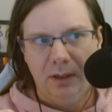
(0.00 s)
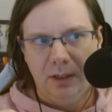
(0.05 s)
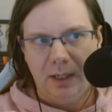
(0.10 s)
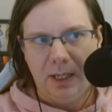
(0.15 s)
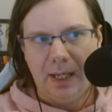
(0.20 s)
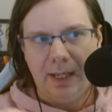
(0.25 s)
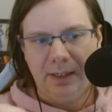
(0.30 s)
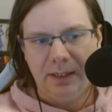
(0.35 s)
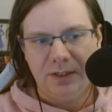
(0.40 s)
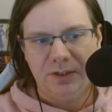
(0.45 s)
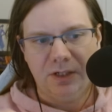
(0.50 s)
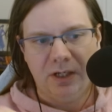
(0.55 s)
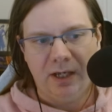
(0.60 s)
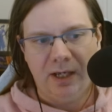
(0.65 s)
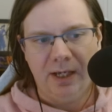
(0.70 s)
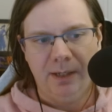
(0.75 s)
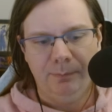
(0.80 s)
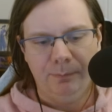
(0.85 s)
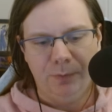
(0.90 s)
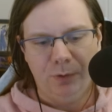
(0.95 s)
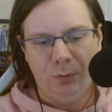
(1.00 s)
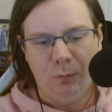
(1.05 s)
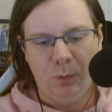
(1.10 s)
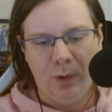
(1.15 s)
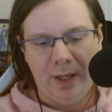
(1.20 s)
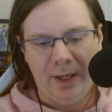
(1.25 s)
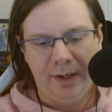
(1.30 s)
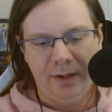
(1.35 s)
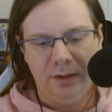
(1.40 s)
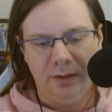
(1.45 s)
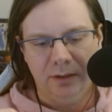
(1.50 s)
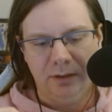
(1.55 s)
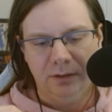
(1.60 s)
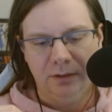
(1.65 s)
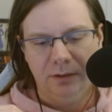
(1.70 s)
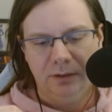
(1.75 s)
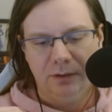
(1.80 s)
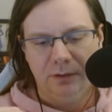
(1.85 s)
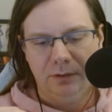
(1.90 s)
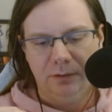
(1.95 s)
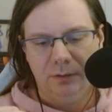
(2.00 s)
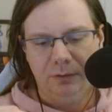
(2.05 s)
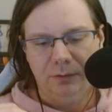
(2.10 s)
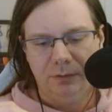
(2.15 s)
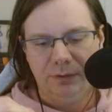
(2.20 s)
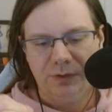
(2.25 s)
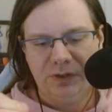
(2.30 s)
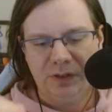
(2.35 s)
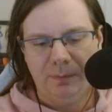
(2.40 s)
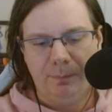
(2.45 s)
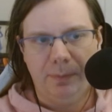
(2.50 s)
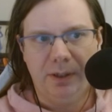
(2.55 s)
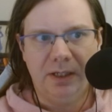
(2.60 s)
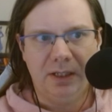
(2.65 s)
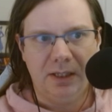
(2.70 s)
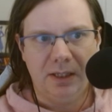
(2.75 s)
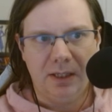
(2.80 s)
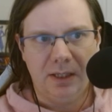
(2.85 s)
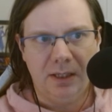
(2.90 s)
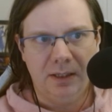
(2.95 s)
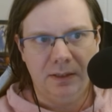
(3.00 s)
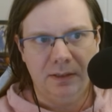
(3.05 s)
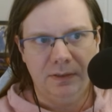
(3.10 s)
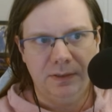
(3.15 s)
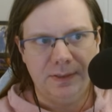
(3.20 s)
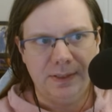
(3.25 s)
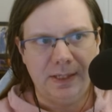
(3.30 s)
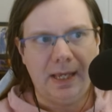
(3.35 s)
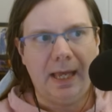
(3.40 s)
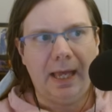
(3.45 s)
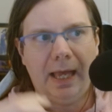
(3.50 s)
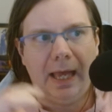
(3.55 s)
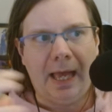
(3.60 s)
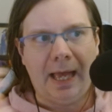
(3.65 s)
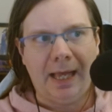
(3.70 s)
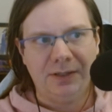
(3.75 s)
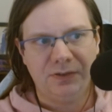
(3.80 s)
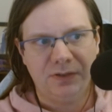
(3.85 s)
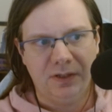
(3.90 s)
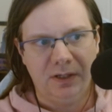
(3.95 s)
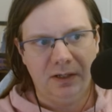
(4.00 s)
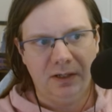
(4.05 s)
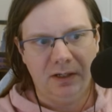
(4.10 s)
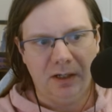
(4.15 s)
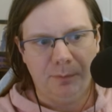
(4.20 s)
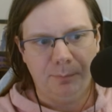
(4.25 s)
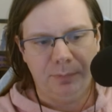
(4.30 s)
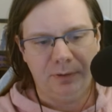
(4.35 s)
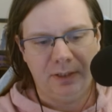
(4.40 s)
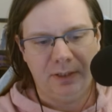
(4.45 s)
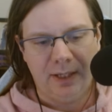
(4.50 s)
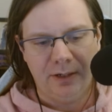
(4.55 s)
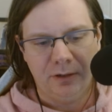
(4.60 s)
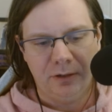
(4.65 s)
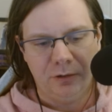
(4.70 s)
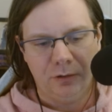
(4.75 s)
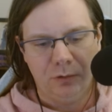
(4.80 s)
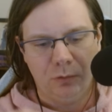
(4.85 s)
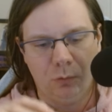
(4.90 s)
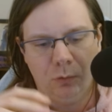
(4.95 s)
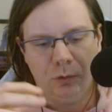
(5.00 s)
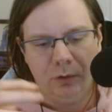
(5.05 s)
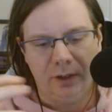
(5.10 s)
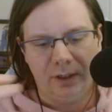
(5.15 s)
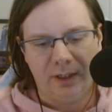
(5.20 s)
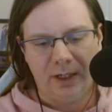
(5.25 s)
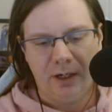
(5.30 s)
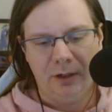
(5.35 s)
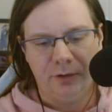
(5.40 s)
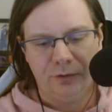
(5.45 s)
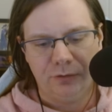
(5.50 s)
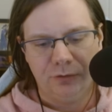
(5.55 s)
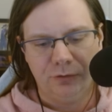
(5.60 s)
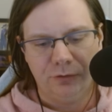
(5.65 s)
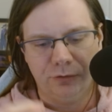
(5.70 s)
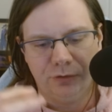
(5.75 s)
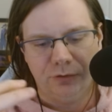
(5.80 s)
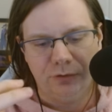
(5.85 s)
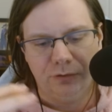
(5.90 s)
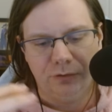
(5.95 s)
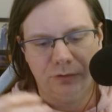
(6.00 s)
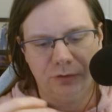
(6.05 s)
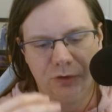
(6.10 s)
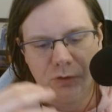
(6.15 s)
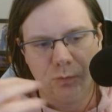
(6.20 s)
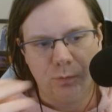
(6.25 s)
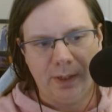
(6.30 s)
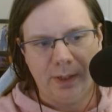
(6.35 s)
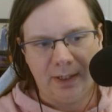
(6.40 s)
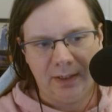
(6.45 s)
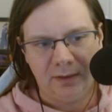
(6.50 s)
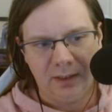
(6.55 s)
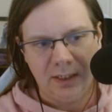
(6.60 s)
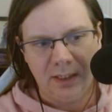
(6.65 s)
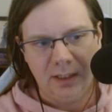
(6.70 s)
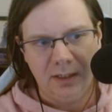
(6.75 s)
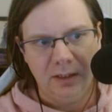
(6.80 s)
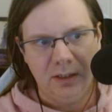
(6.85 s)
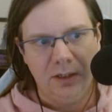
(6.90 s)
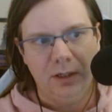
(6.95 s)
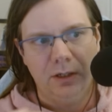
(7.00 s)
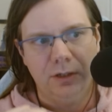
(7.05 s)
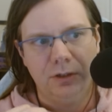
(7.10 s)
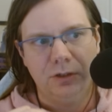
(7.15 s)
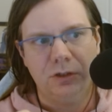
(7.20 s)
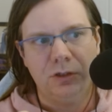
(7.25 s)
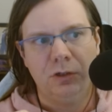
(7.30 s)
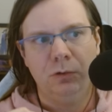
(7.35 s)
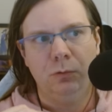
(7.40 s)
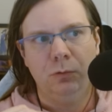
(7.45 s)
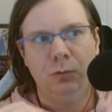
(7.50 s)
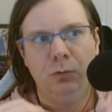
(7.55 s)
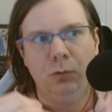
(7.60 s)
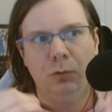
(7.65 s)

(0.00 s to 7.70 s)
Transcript: anytime when somebody is asking a player or a character directly to